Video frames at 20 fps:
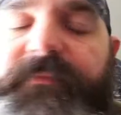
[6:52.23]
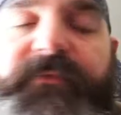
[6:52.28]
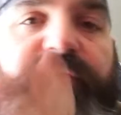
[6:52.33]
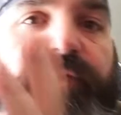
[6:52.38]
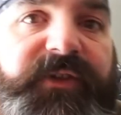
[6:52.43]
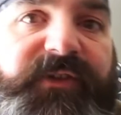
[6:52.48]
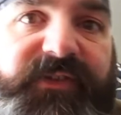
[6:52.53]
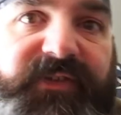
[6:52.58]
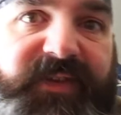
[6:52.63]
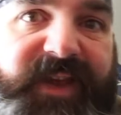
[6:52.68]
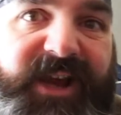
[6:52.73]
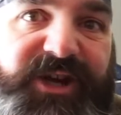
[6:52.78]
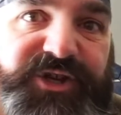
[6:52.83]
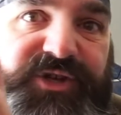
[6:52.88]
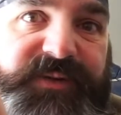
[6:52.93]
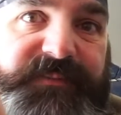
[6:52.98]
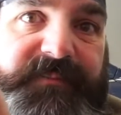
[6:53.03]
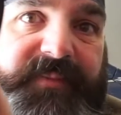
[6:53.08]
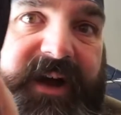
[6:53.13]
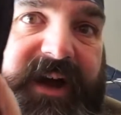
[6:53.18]
So this is
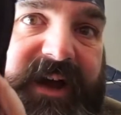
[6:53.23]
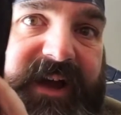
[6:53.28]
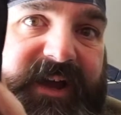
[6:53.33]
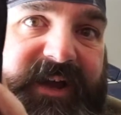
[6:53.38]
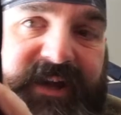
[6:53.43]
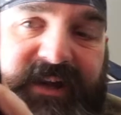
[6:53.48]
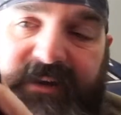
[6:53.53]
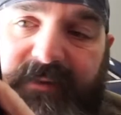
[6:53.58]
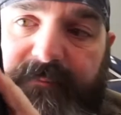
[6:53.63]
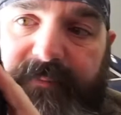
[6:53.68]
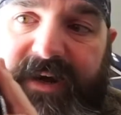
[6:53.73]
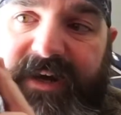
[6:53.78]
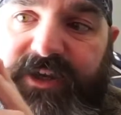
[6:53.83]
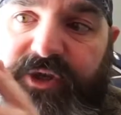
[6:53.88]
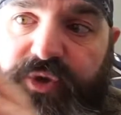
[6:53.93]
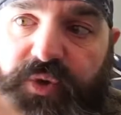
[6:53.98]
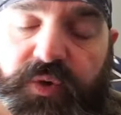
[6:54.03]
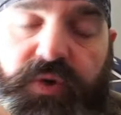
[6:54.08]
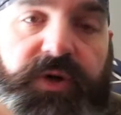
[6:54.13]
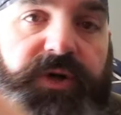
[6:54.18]
actually by my
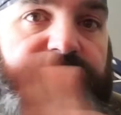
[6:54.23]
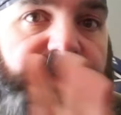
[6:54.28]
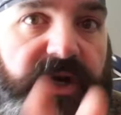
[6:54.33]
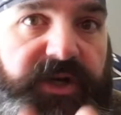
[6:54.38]
door,